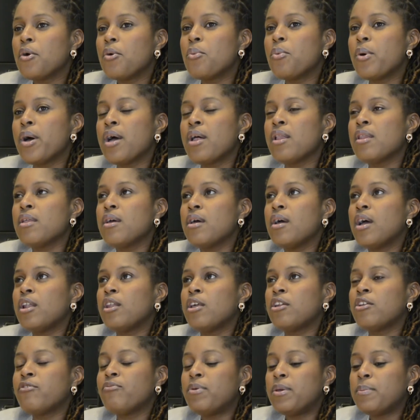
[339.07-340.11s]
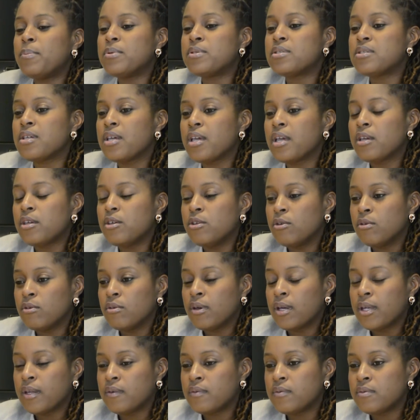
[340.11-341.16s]
Well, a lot of people say,
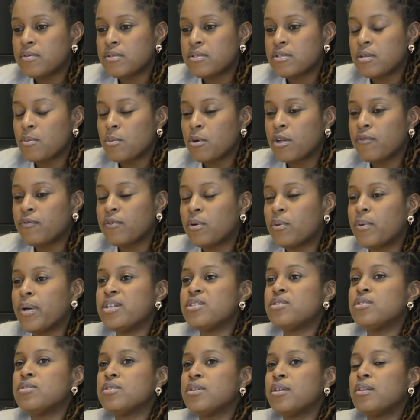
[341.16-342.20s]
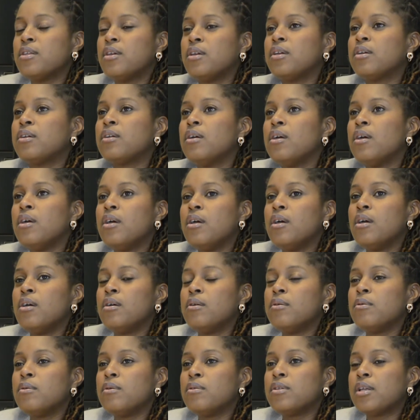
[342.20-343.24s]
and so one of the questions I think
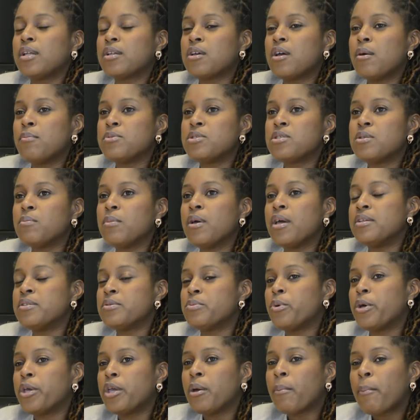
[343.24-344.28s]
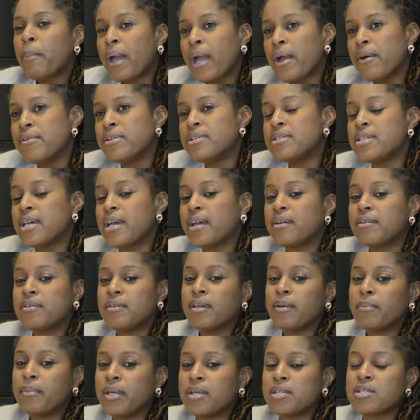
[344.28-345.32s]
that comes to mind is, were your parents
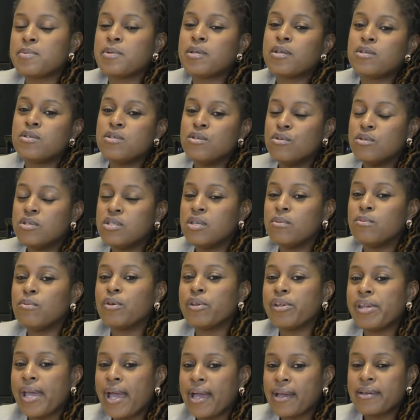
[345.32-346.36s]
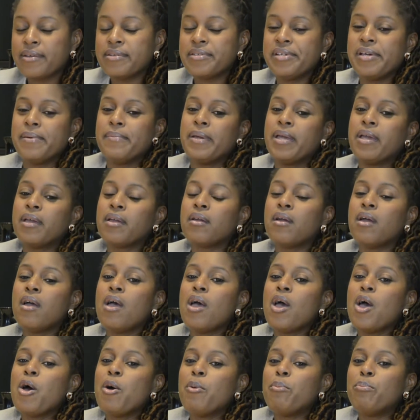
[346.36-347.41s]
academics? Because you seem really academic.
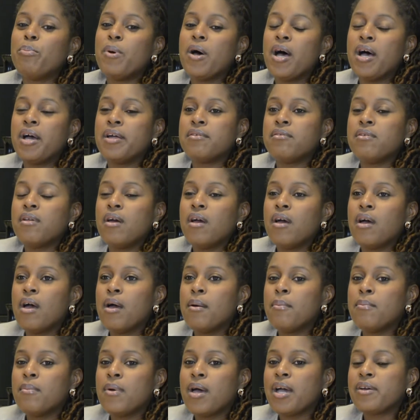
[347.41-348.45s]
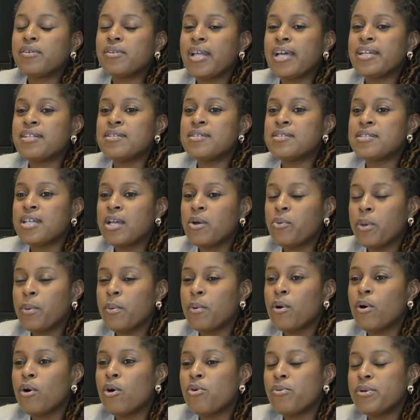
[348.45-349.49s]
But I would like to say we
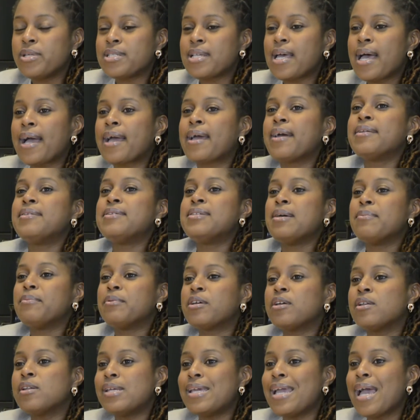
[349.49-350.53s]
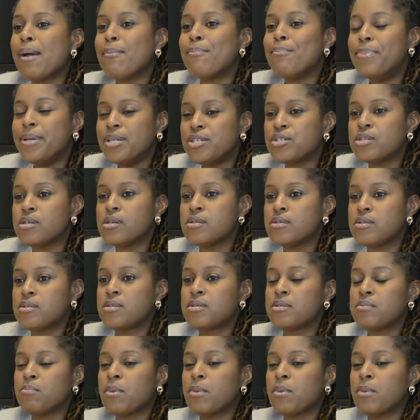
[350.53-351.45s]
were always academically ambitious.